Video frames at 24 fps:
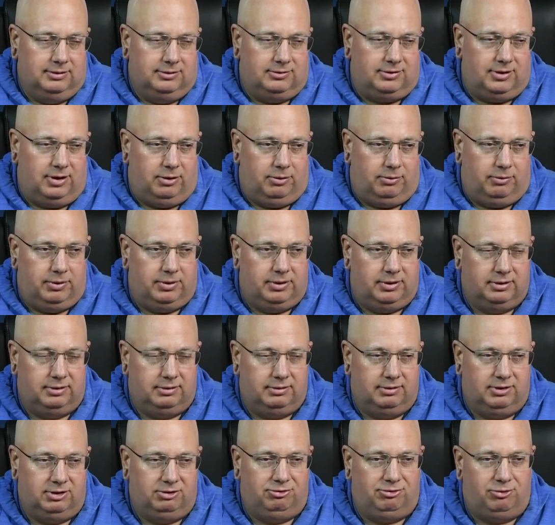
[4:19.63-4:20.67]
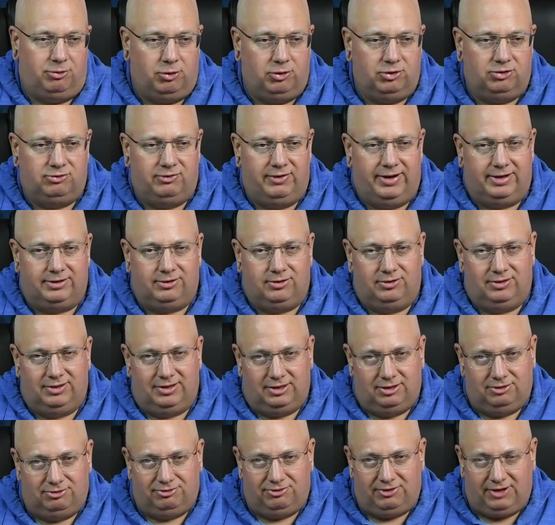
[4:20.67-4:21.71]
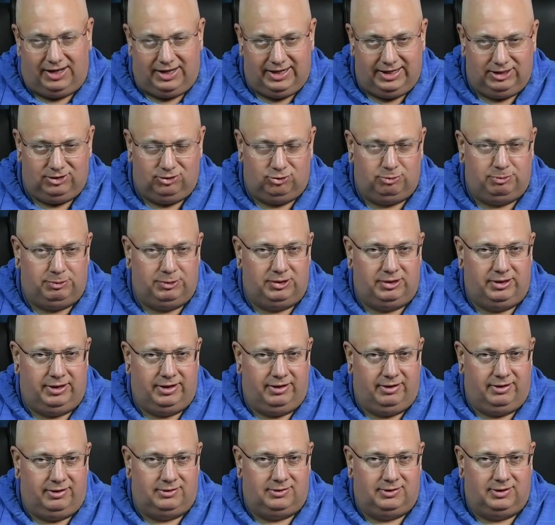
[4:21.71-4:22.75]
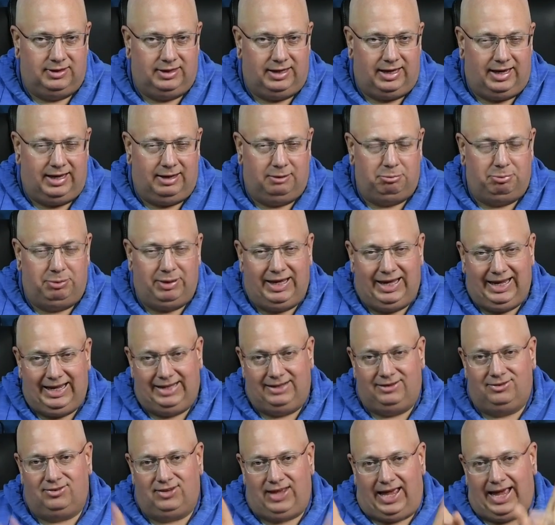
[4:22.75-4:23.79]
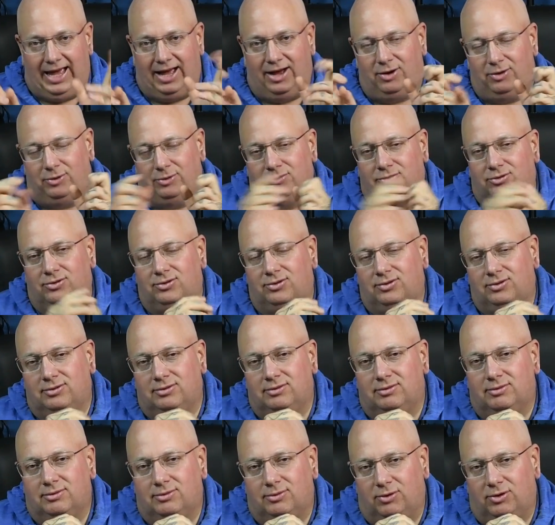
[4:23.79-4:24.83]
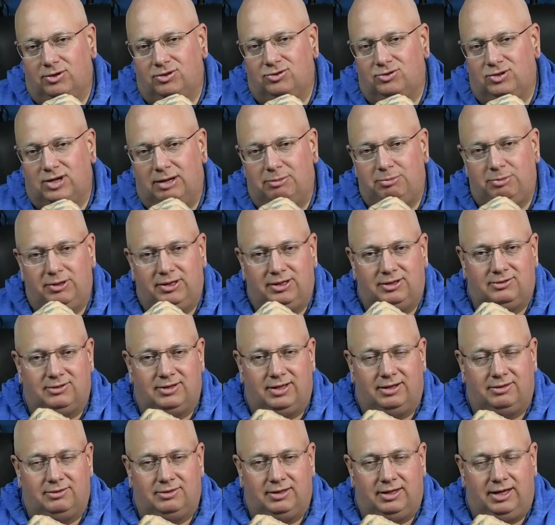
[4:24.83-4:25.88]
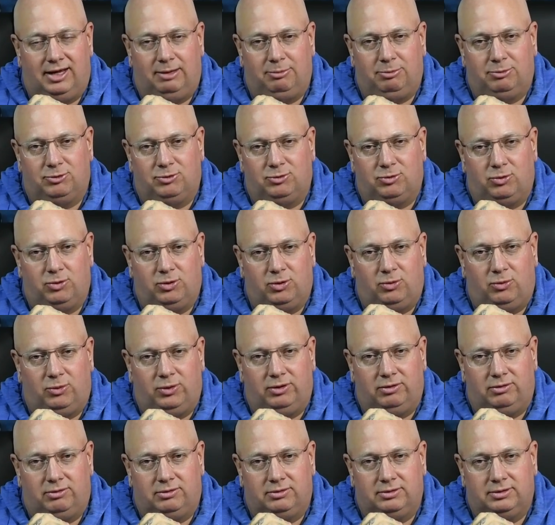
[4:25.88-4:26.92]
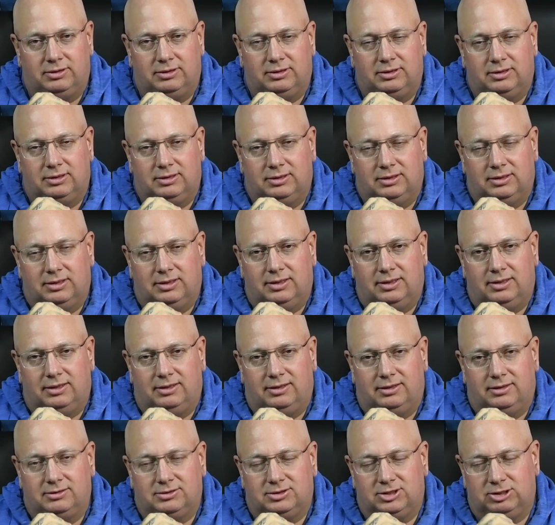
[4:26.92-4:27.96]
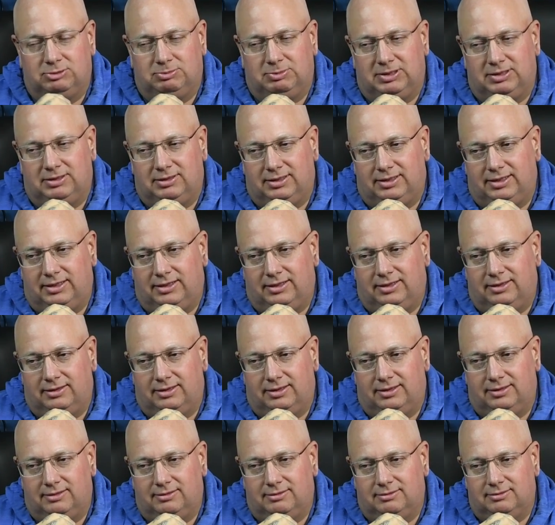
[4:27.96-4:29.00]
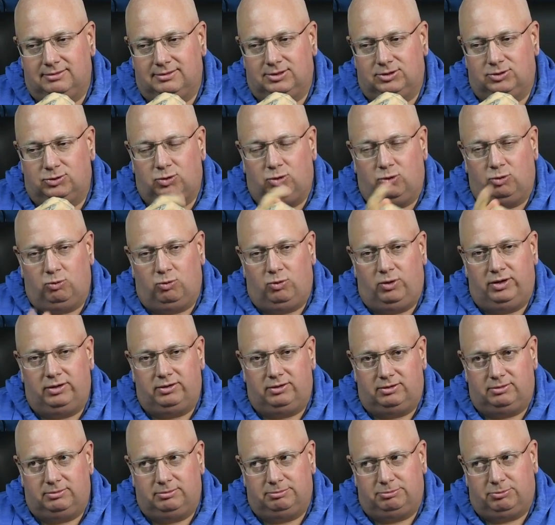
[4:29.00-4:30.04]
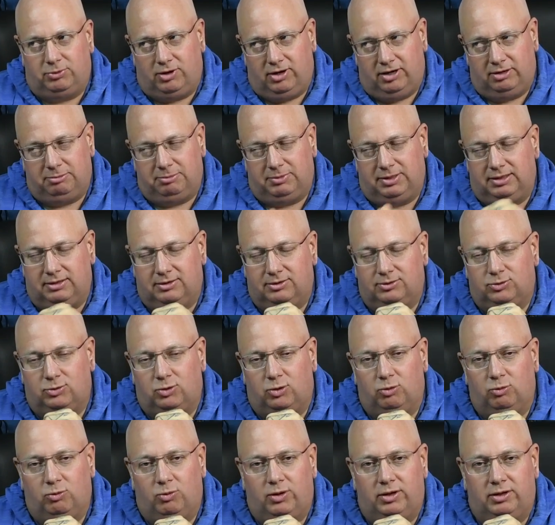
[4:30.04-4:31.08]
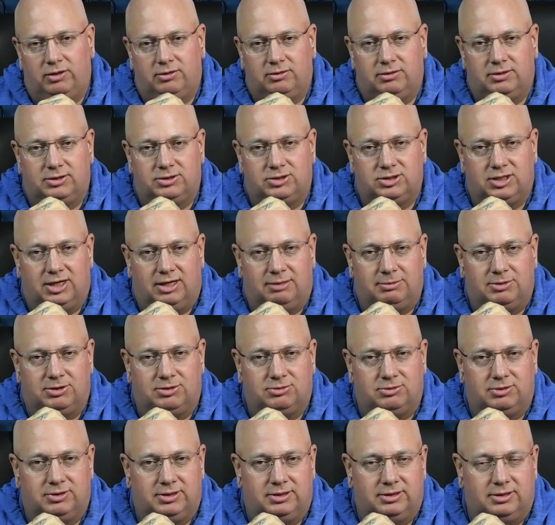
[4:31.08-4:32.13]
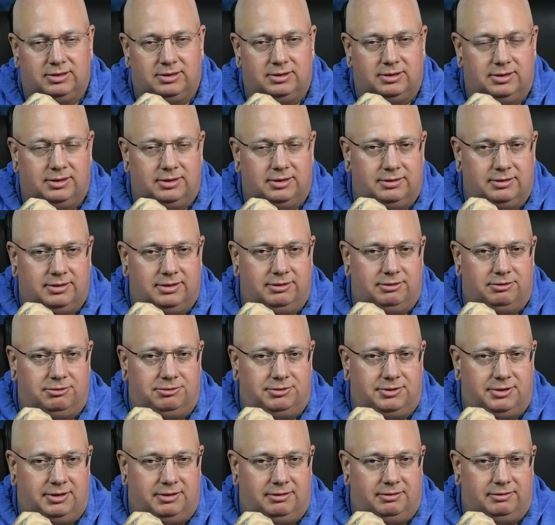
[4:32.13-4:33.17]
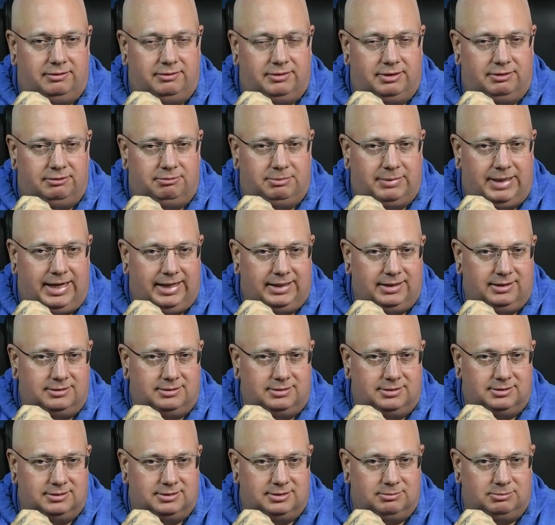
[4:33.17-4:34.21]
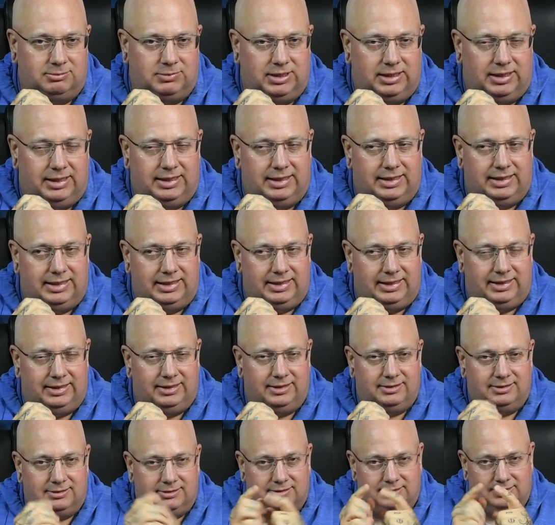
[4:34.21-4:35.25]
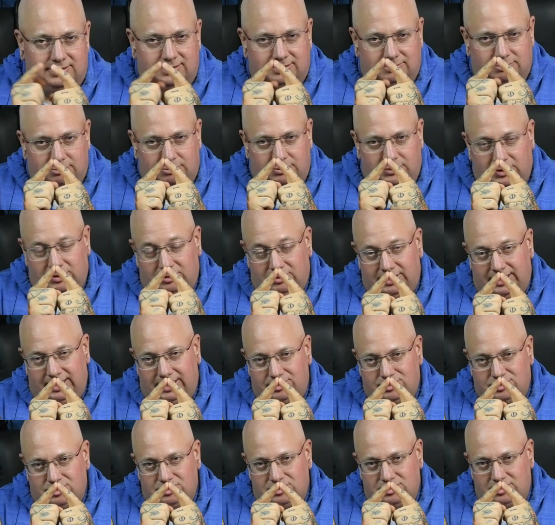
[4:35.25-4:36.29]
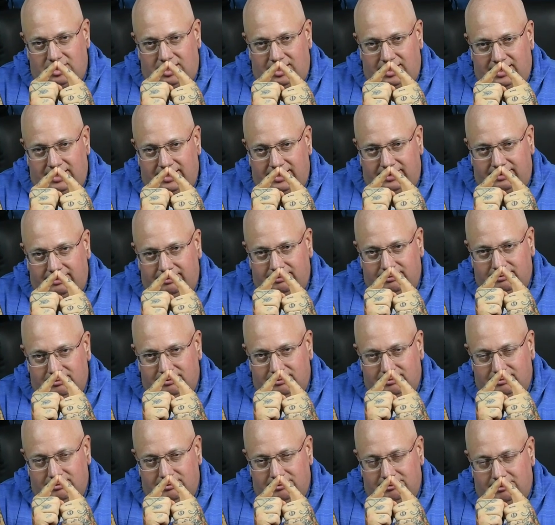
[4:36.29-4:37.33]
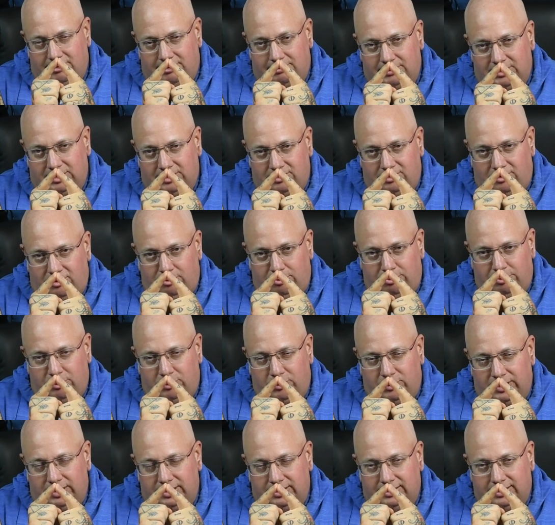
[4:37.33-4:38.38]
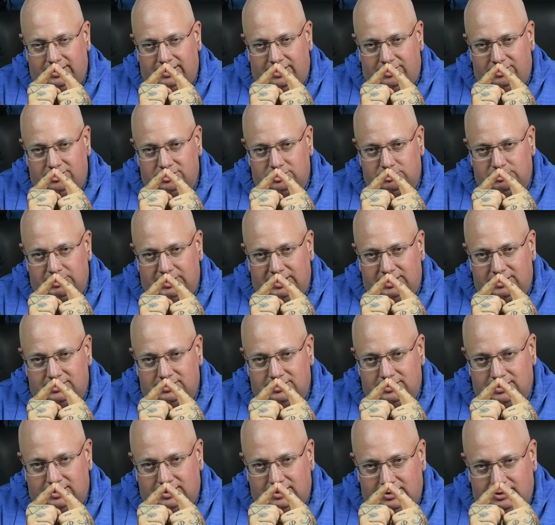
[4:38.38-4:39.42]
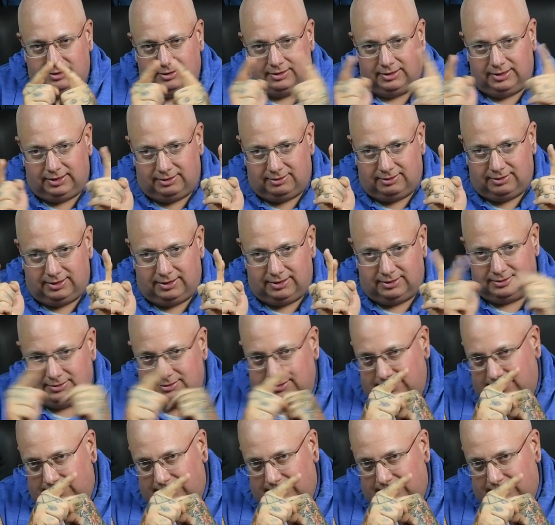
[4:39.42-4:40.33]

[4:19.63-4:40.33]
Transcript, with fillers: So, the force vector that defines polarity and paints out or extrapolates out the hypertrochoidal, uh, excuse me, the, uh, the, the toroidal, pardon me, the toroidal geometry of, of magnetism is Mother Nature's line from a null point in counter space like this.